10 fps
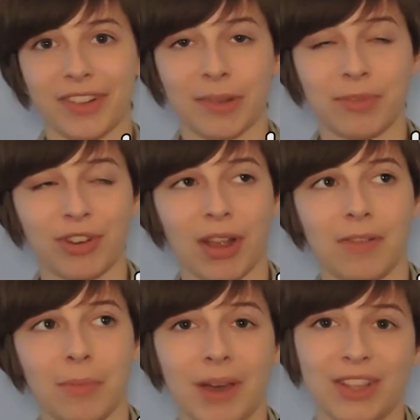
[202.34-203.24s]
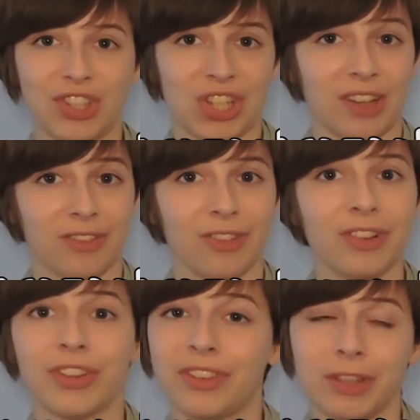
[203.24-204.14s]
to subscribe to my
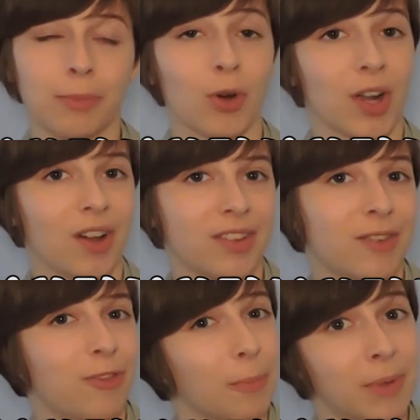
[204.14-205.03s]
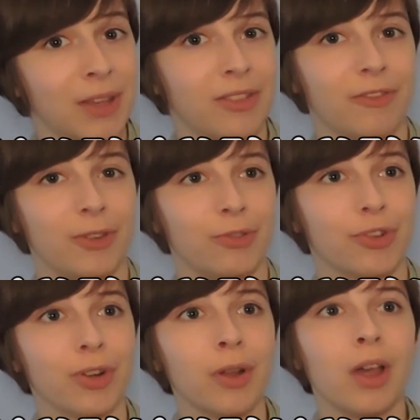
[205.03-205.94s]
channel to see more content from me in the
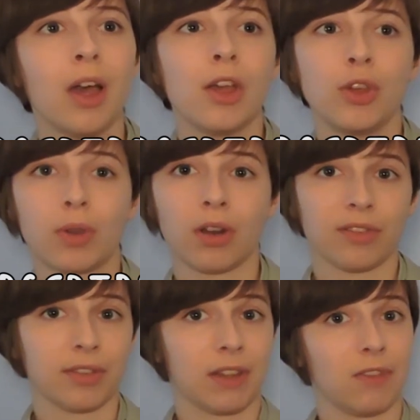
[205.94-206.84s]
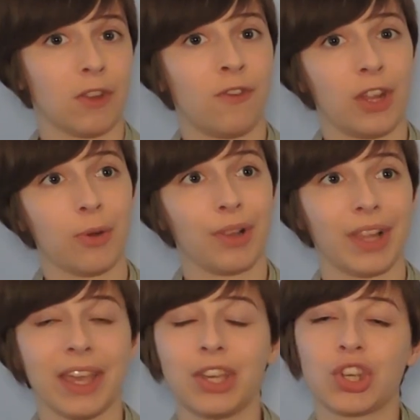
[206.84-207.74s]
future. You can also give this video a
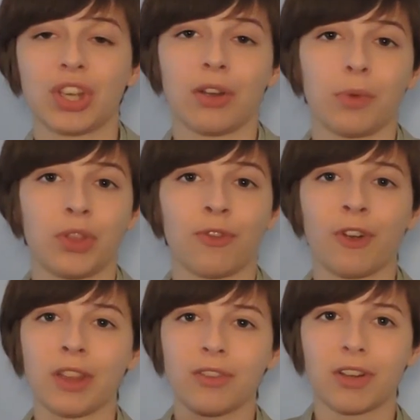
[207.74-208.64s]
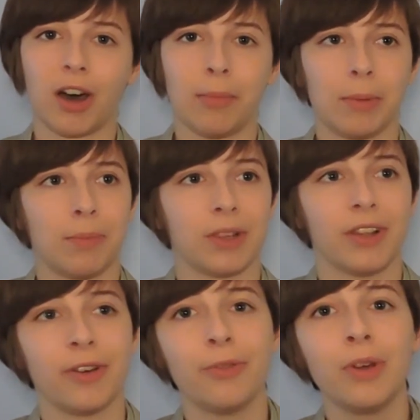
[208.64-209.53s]
like, share it with your friends, or comment
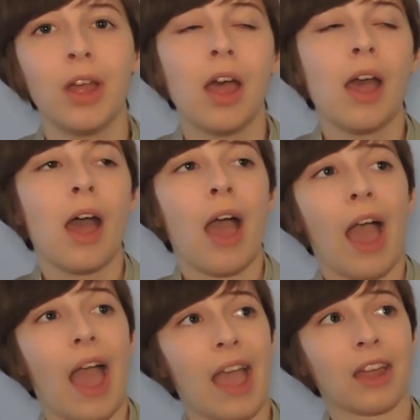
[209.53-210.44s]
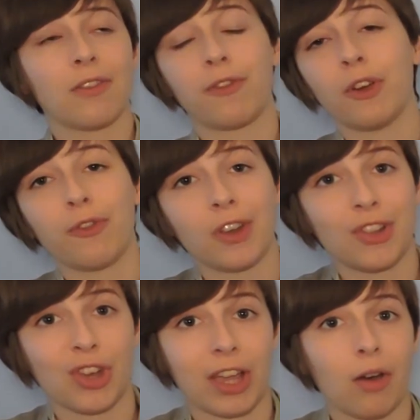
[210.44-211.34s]
below. And feel free
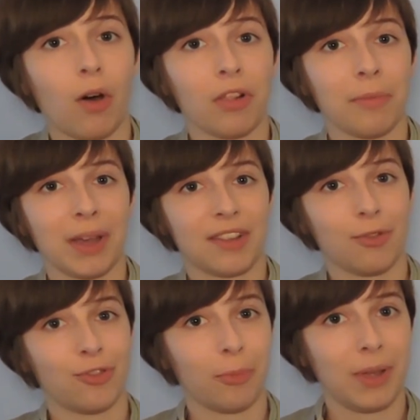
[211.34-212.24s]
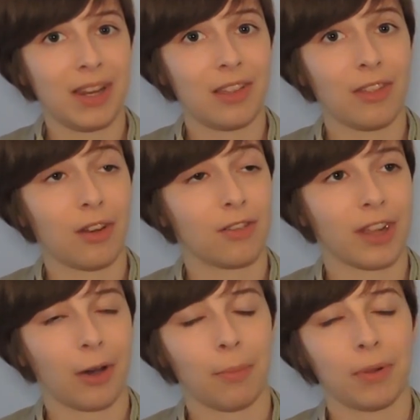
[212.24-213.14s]
to check out all of my social media that are
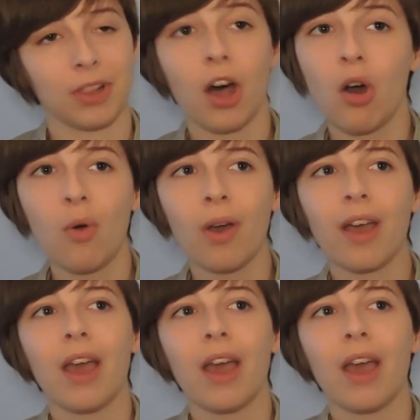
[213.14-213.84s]
down below.